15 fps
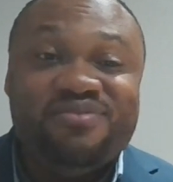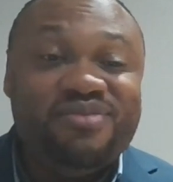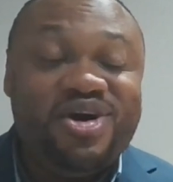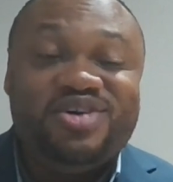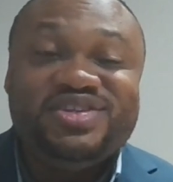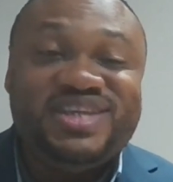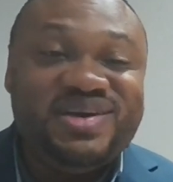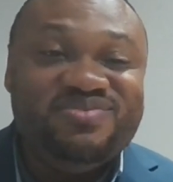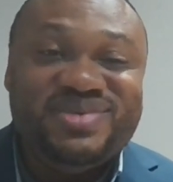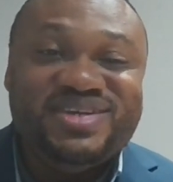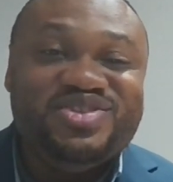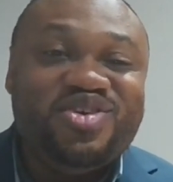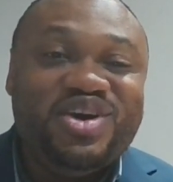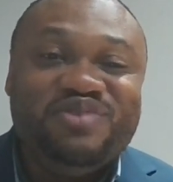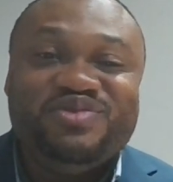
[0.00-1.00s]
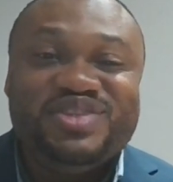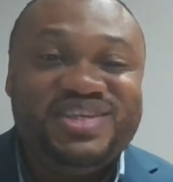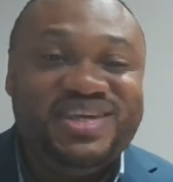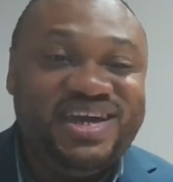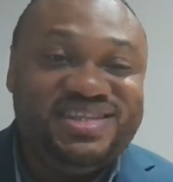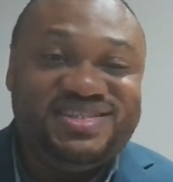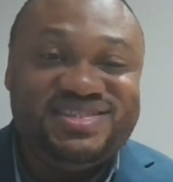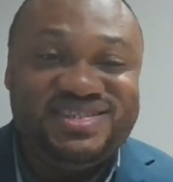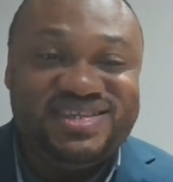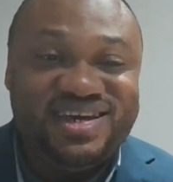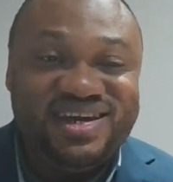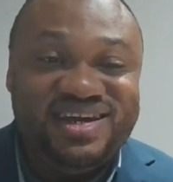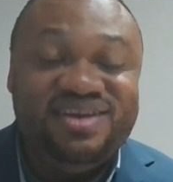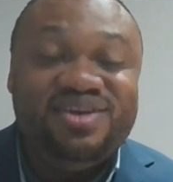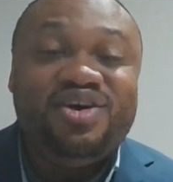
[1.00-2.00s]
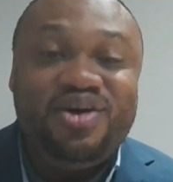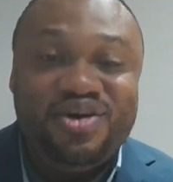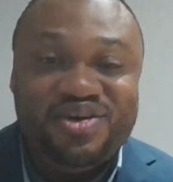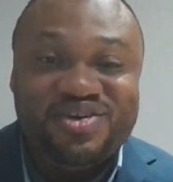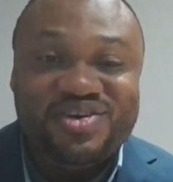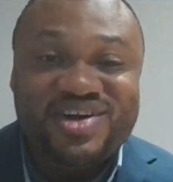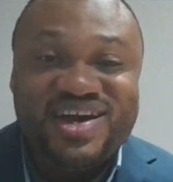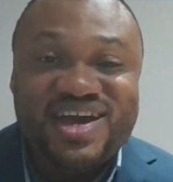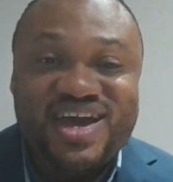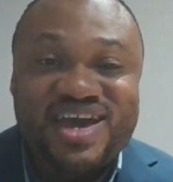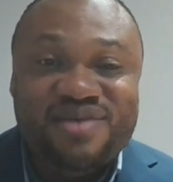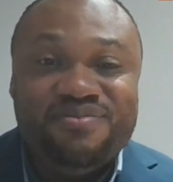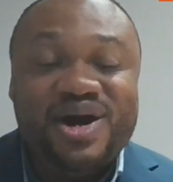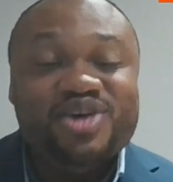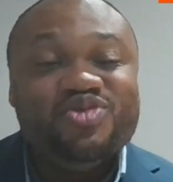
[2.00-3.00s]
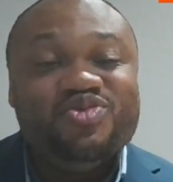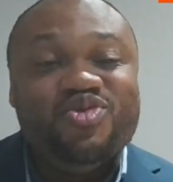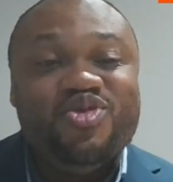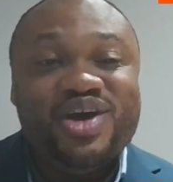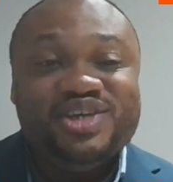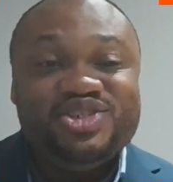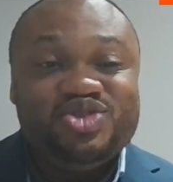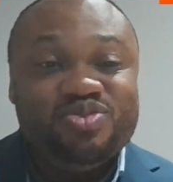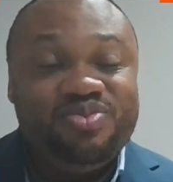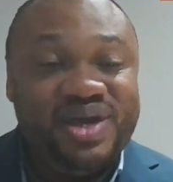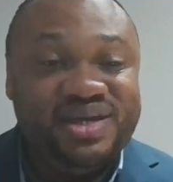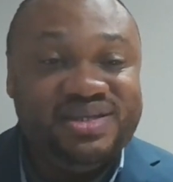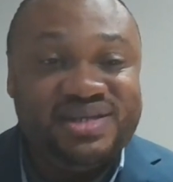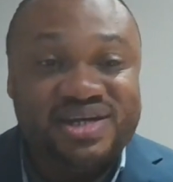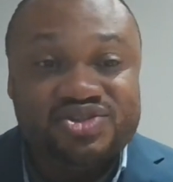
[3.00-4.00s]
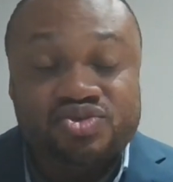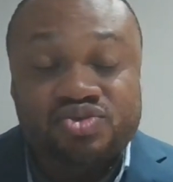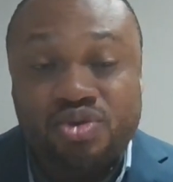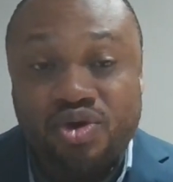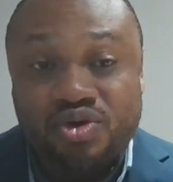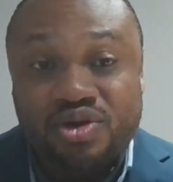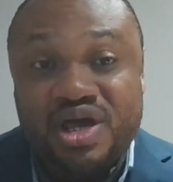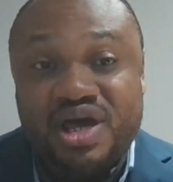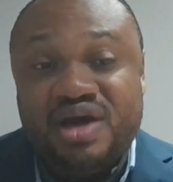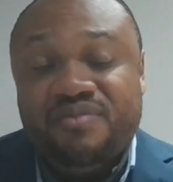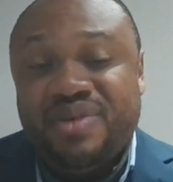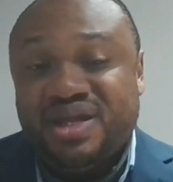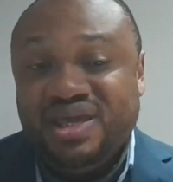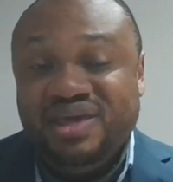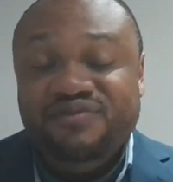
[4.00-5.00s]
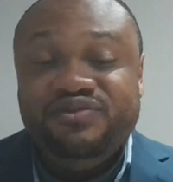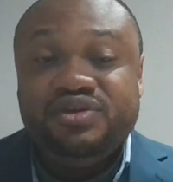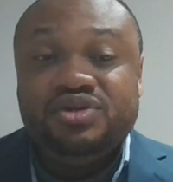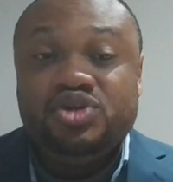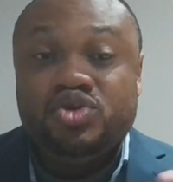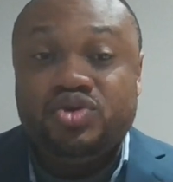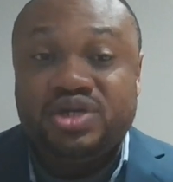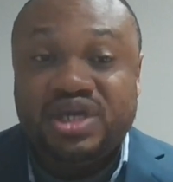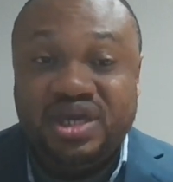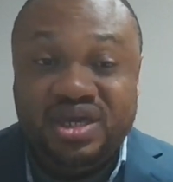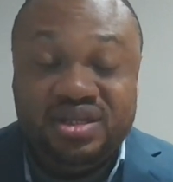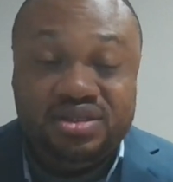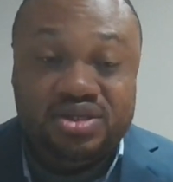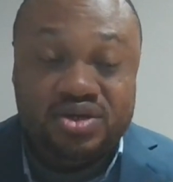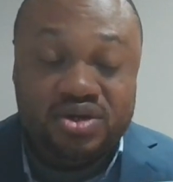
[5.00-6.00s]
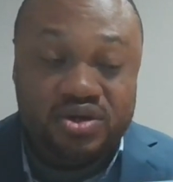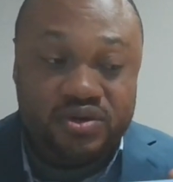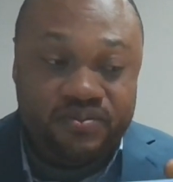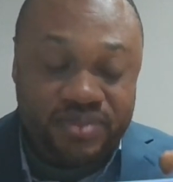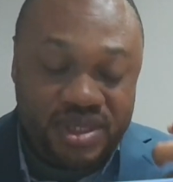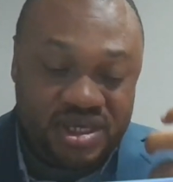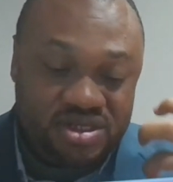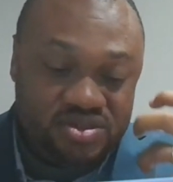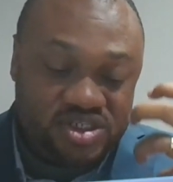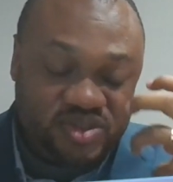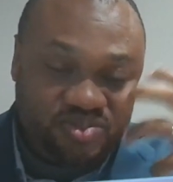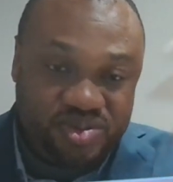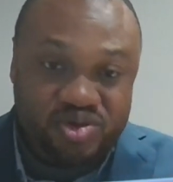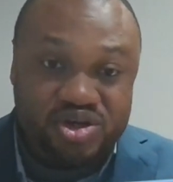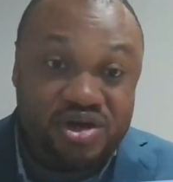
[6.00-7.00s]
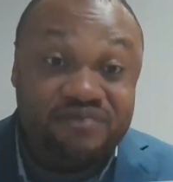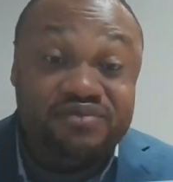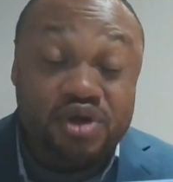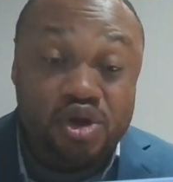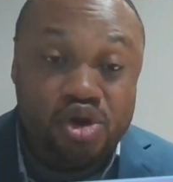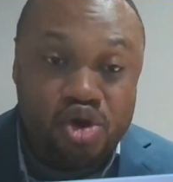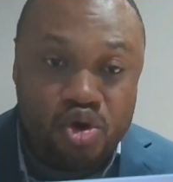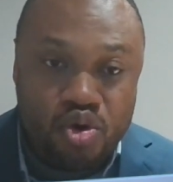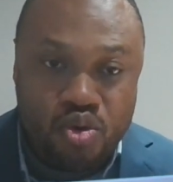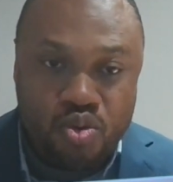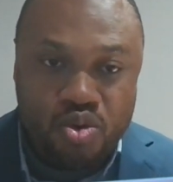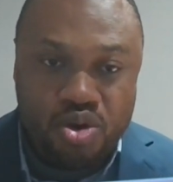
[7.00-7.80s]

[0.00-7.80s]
among them they don't even get along, about who has to play that role. But if you look in the spirit of the law,